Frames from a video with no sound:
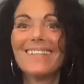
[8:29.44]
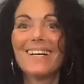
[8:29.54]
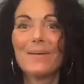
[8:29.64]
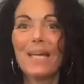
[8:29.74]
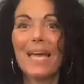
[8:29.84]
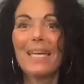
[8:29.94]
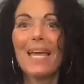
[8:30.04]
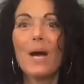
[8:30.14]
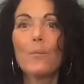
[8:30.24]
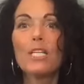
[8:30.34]
Okay?
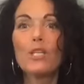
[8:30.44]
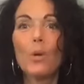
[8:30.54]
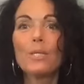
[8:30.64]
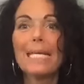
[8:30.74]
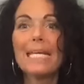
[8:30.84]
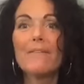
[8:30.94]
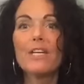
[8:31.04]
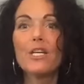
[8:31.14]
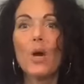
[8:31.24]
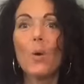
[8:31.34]
We don't even
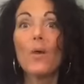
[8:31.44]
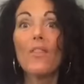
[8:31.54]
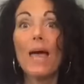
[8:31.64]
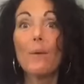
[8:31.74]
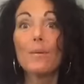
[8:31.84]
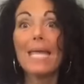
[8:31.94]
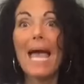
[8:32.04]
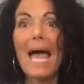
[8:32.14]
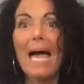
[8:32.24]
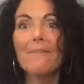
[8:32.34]
know that we
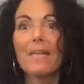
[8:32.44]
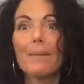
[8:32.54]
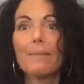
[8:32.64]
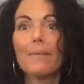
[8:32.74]
have them.